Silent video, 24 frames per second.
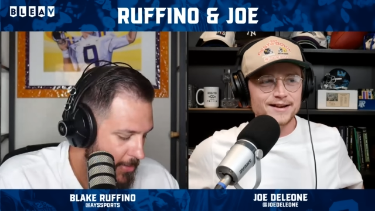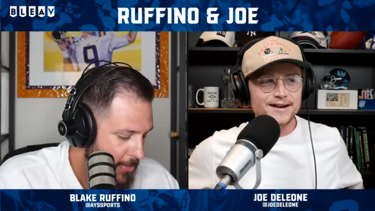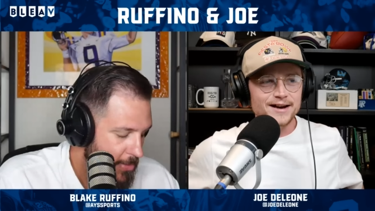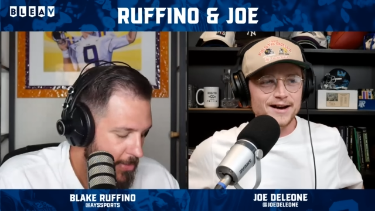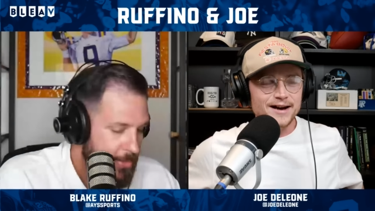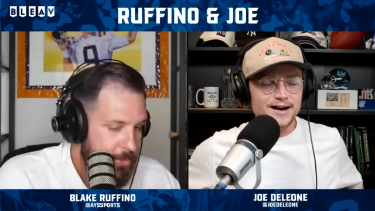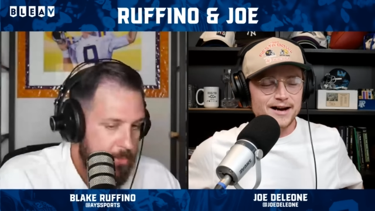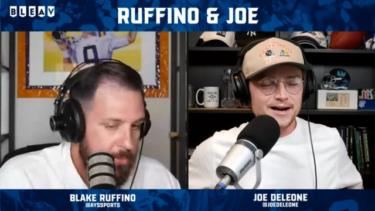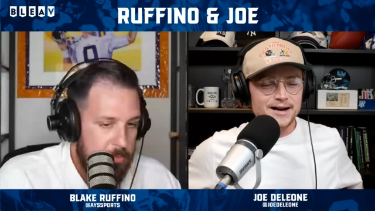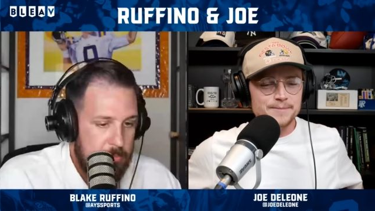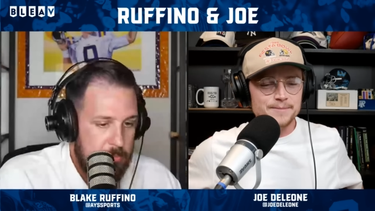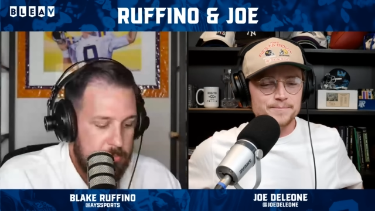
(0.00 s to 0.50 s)

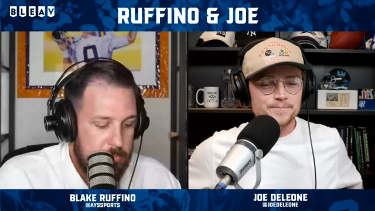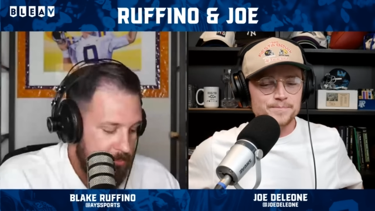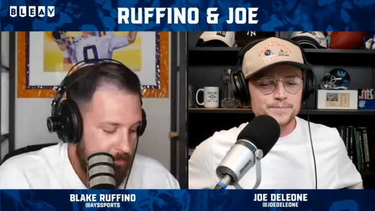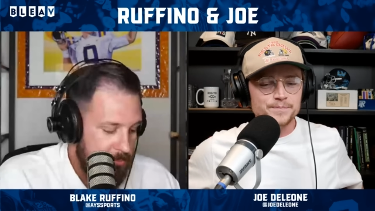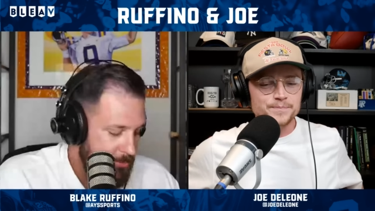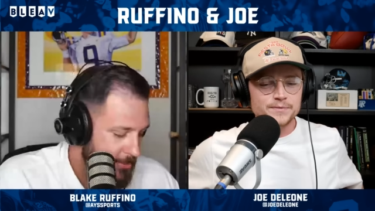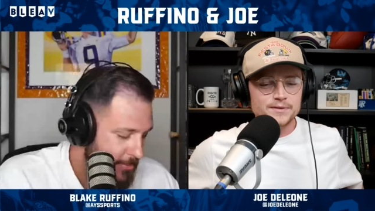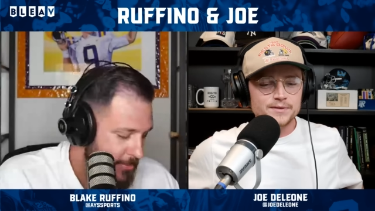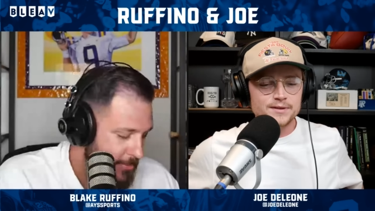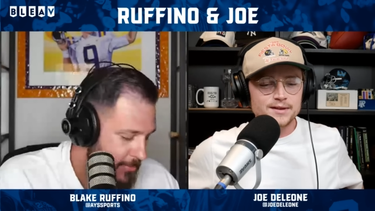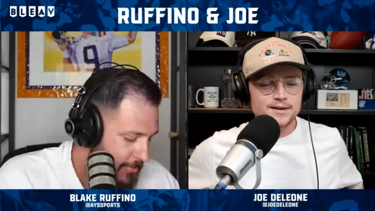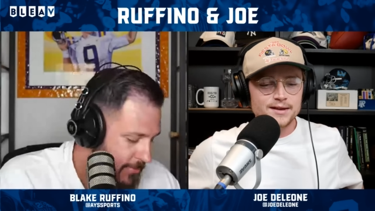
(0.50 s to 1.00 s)
Speaker 1: um,
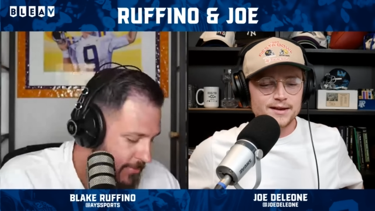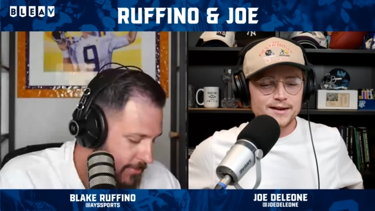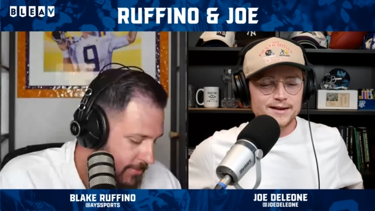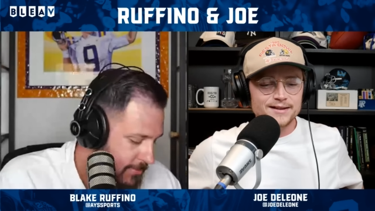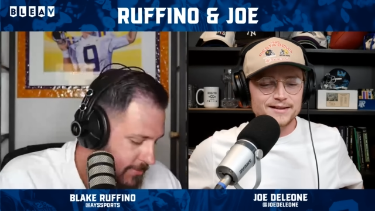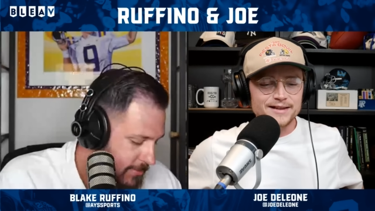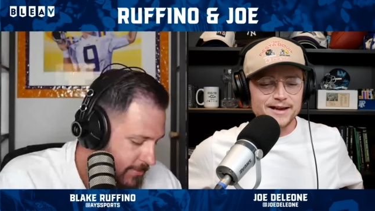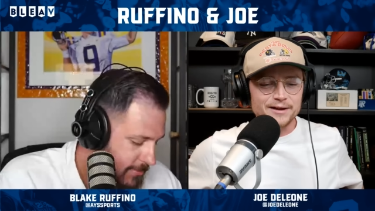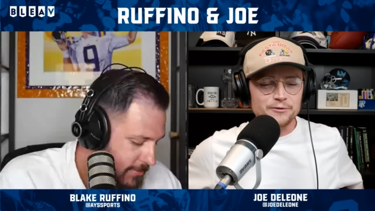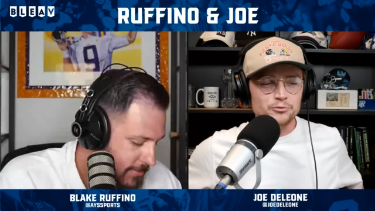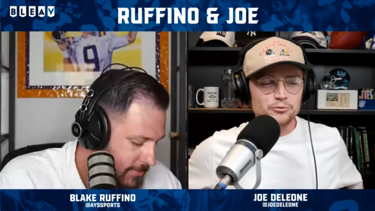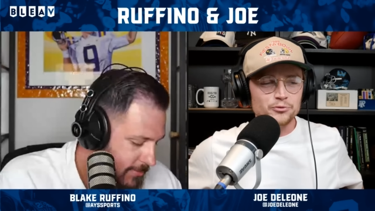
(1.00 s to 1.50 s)

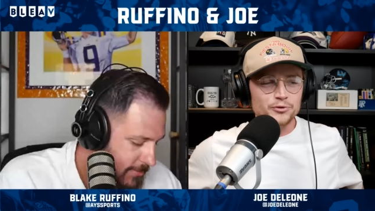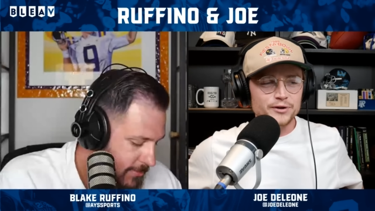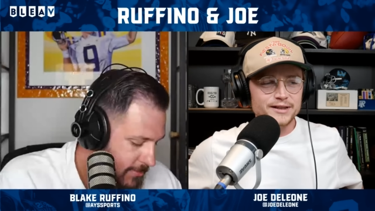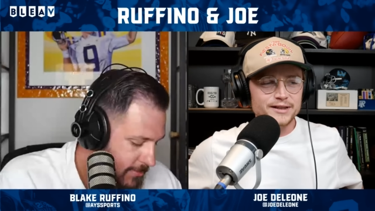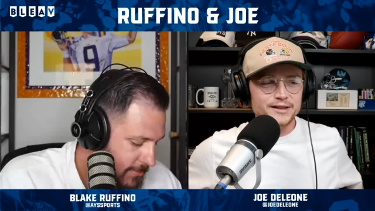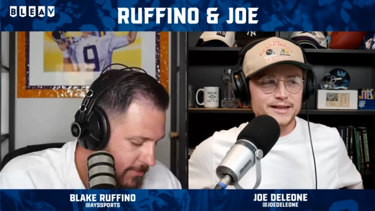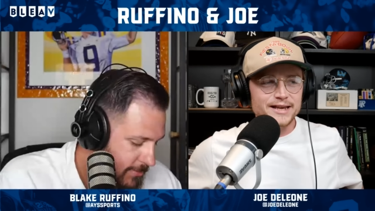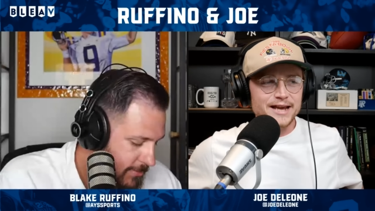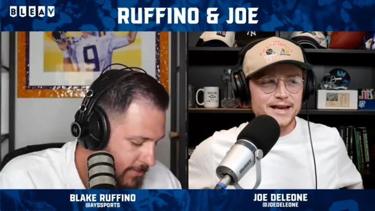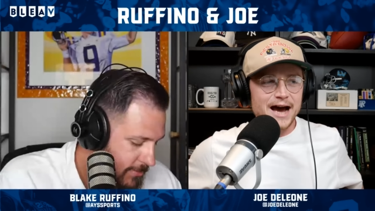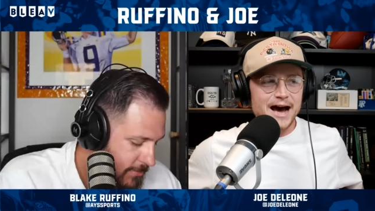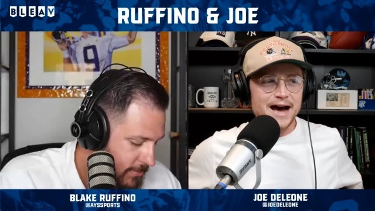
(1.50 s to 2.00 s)
like
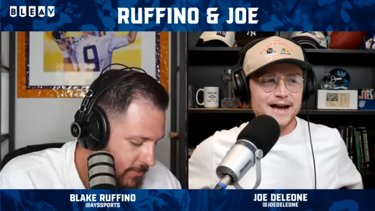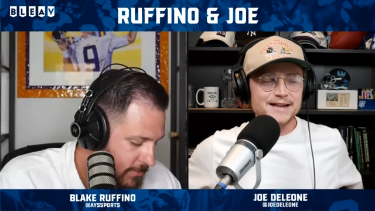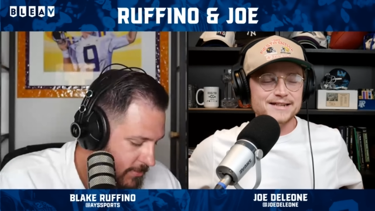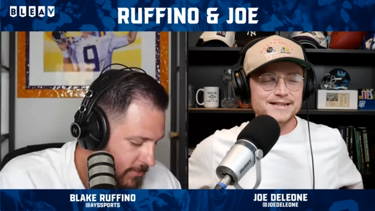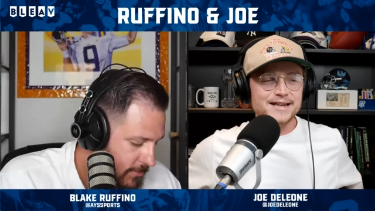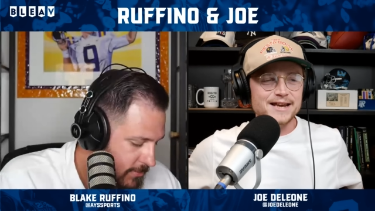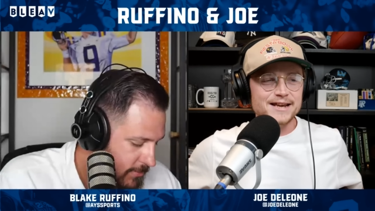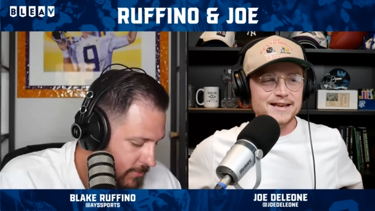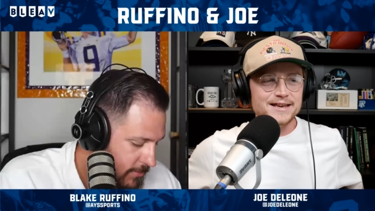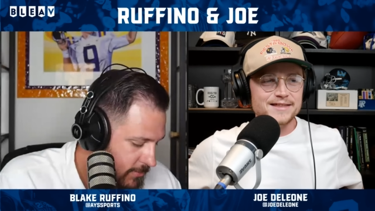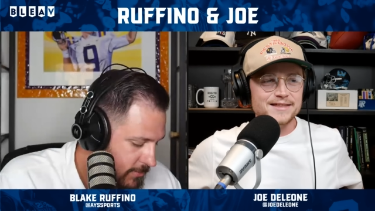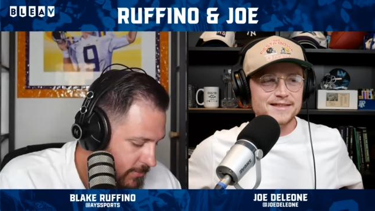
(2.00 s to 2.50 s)
really hot
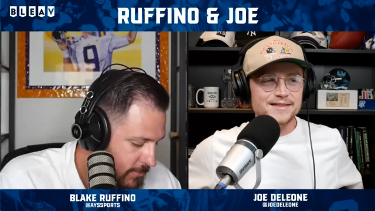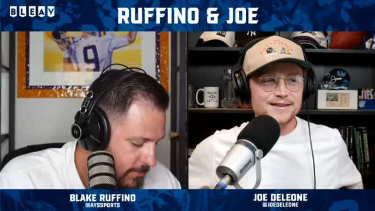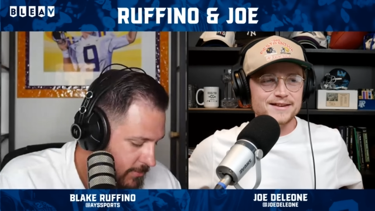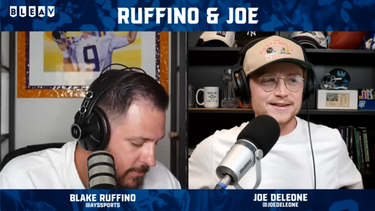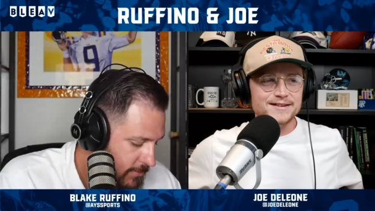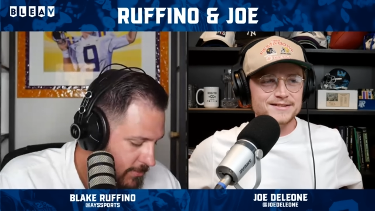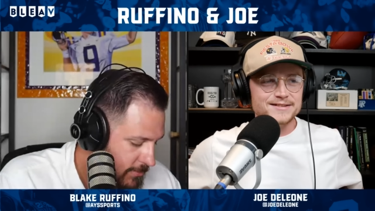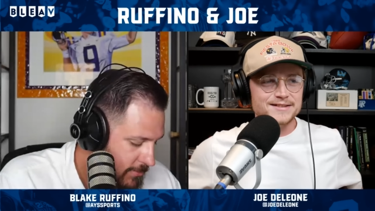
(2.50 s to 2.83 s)
takey things